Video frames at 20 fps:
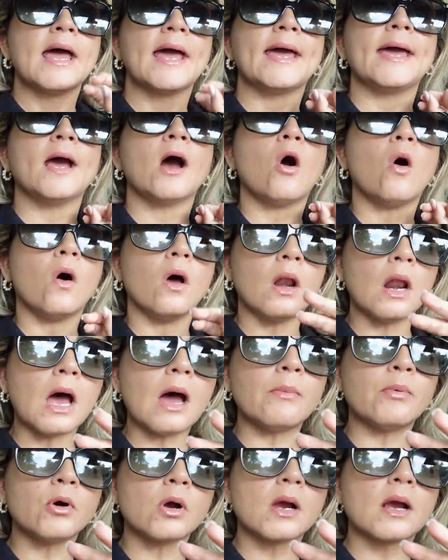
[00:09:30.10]
A whole
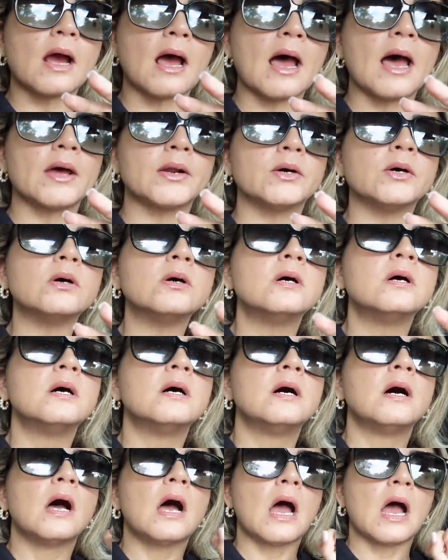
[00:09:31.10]
avocado
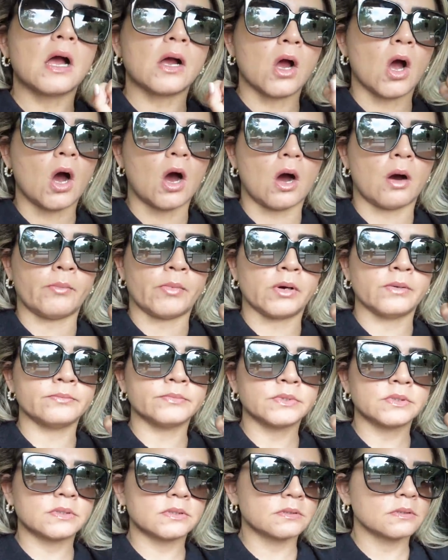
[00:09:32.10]
and
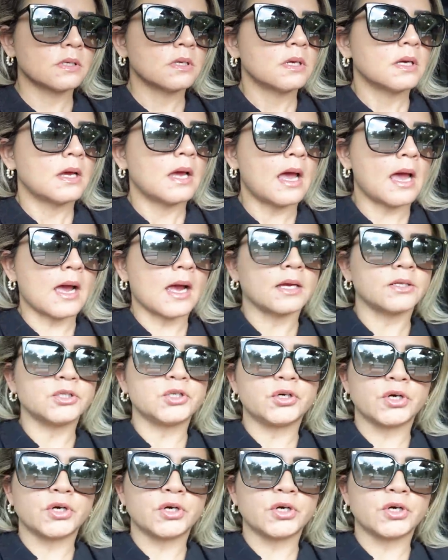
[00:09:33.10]
hummus, and I'm